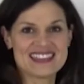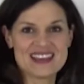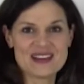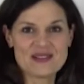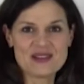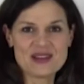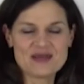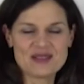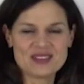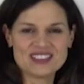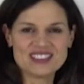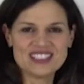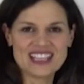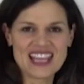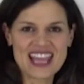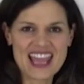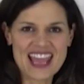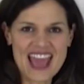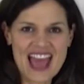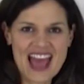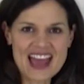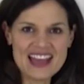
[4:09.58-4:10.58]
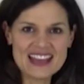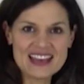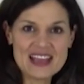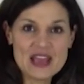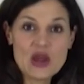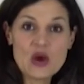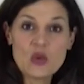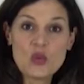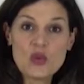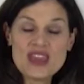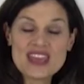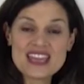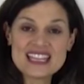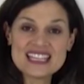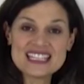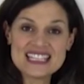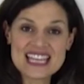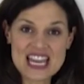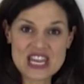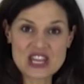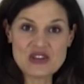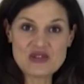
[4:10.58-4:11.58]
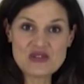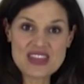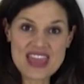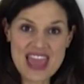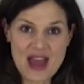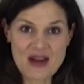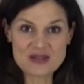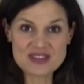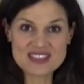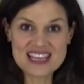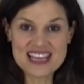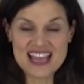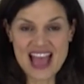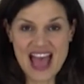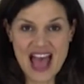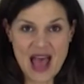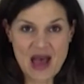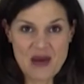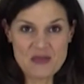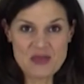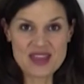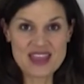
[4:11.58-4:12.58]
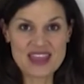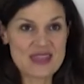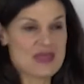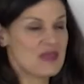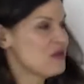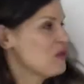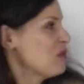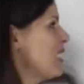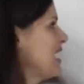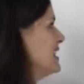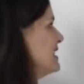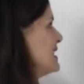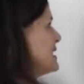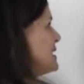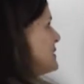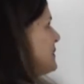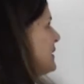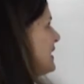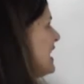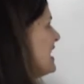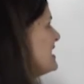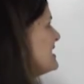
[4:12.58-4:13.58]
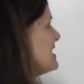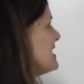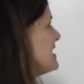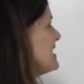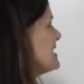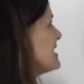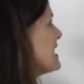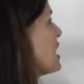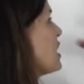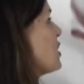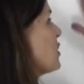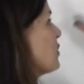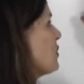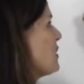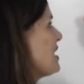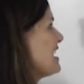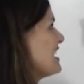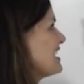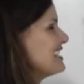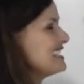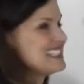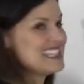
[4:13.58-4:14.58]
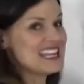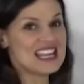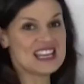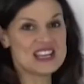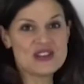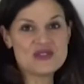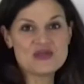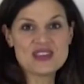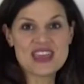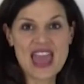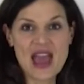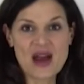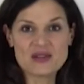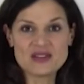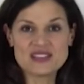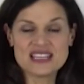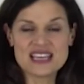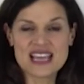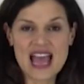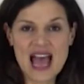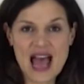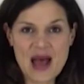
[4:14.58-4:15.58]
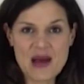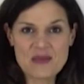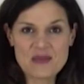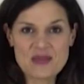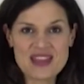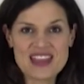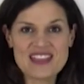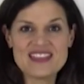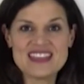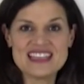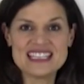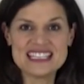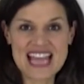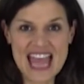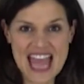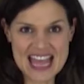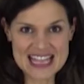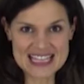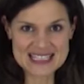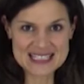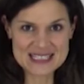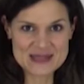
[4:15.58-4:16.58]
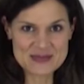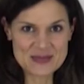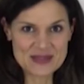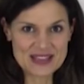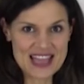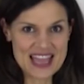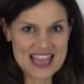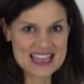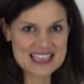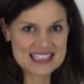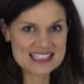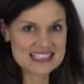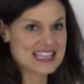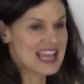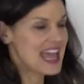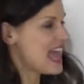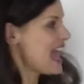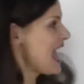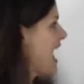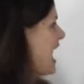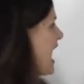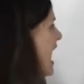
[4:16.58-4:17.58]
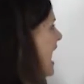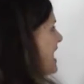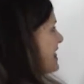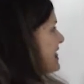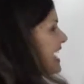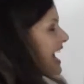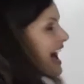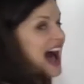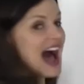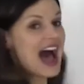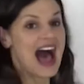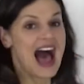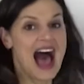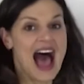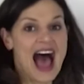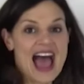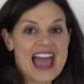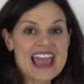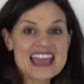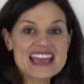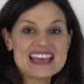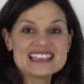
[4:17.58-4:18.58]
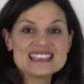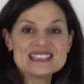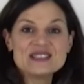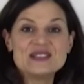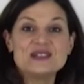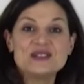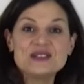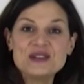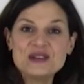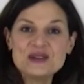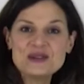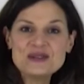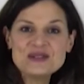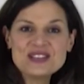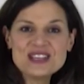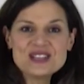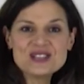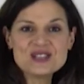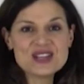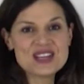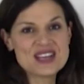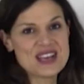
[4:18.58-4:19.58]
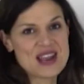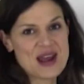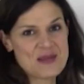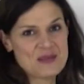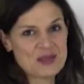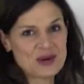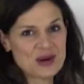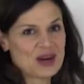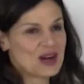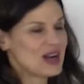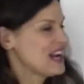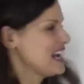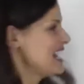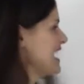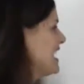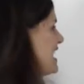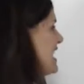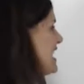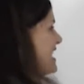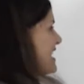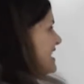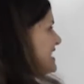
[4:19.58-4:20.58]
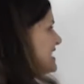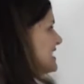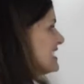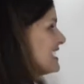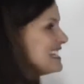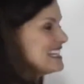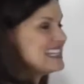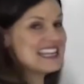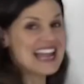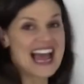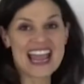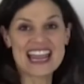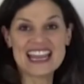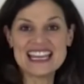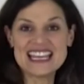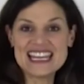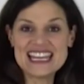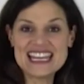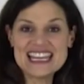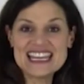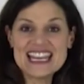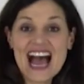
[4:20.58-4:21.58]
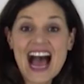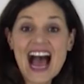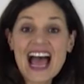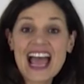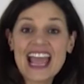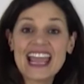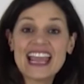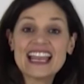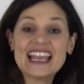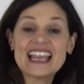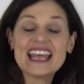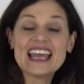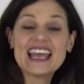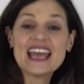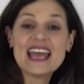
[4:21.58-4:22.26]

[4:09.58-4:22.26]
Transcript: that we were looking at, we continue counting up in the ones places, we continue counting up in the tens place, and the highest two-digit number is 99.